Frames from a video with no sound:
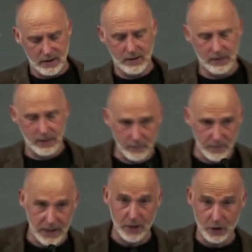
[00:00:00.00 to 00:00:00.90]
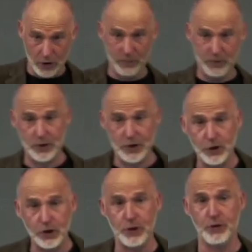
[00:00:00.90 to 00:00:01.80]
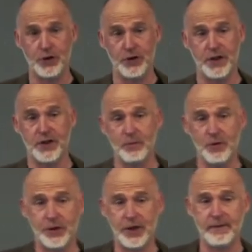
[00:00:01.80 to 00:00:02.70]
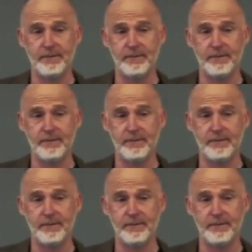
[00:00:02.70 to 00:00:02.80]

let me come to a conclusion this morning.